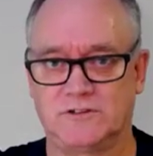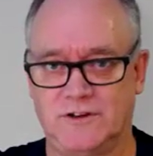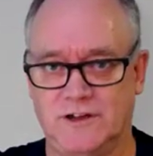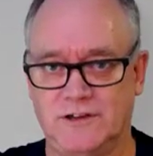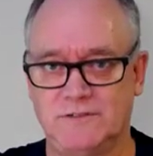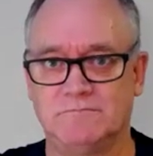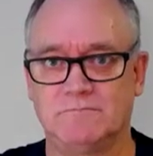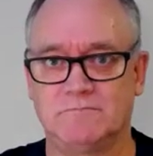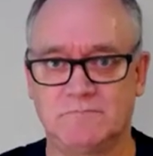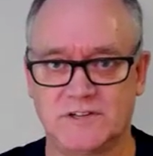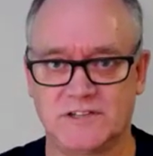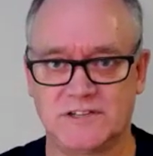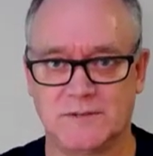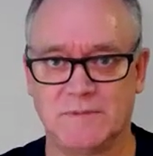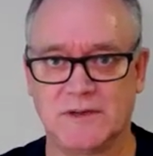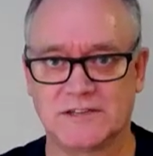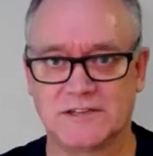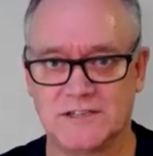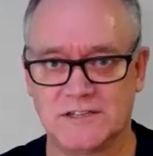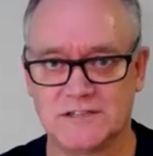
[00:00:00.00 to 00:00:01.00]
right? Does that
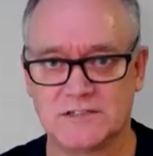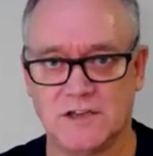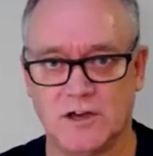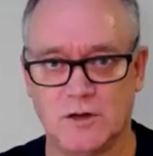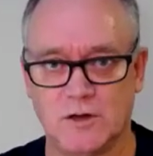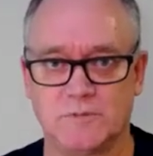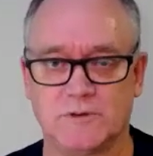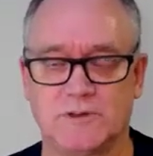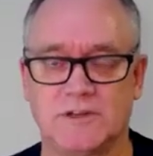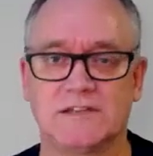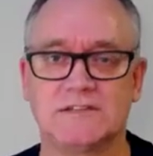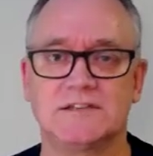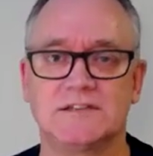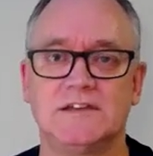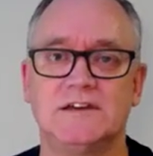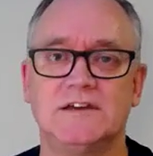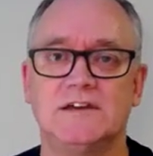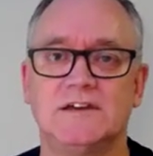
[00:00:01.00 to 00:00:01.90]
make sense? I hope it does.